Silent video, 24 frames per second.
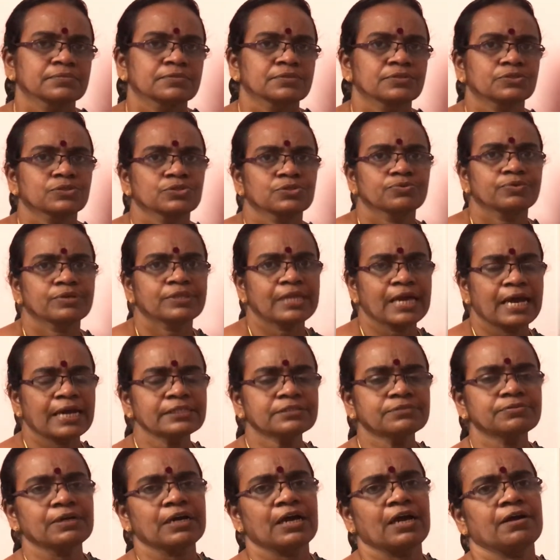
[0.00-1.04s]
So with
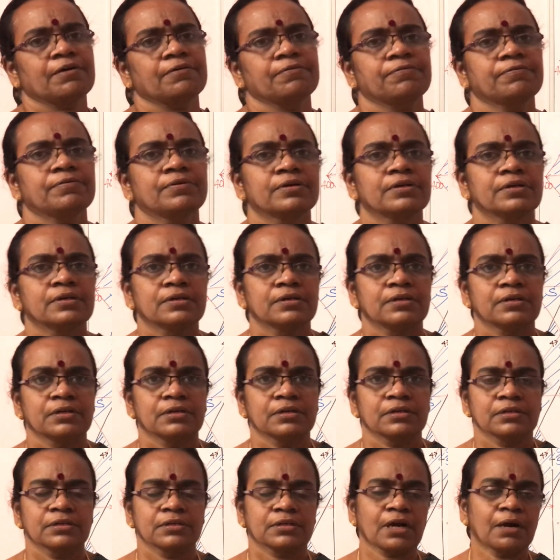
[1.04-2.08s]
that we have
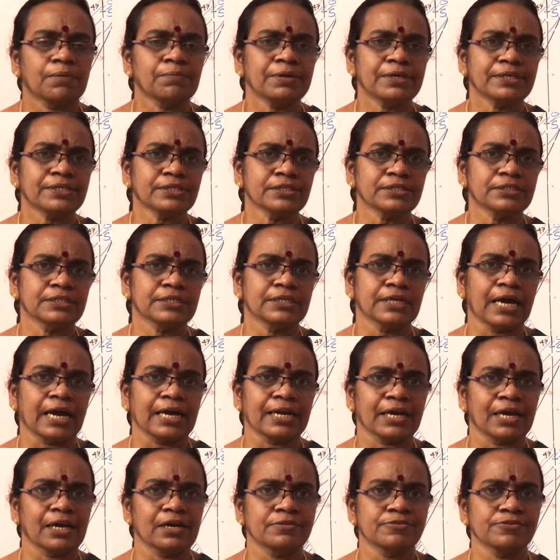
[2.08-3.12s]
completed the
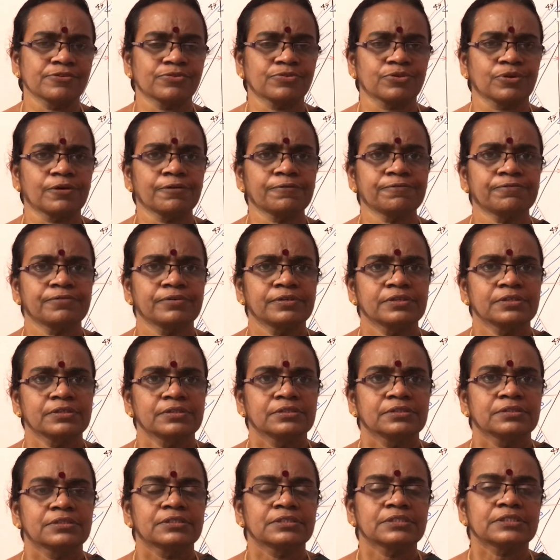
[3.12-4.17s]
analysis of
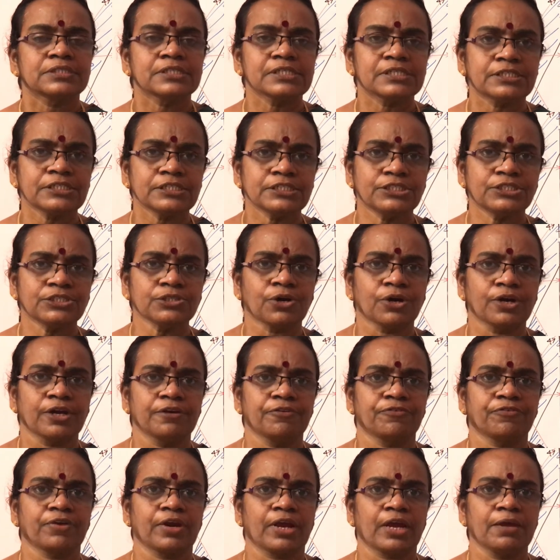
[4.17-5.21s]
rigid
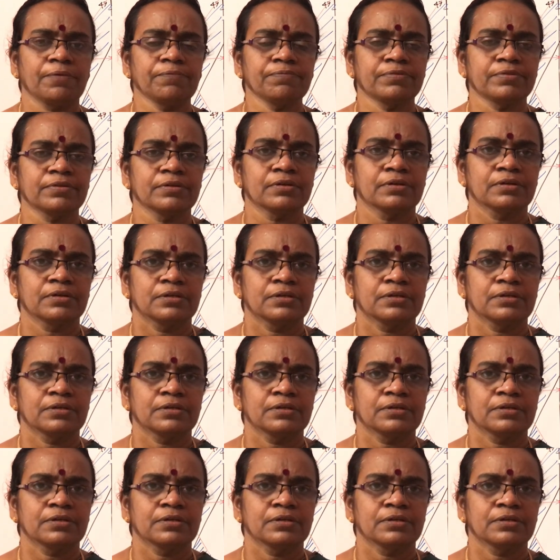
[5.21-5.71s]
joint frames.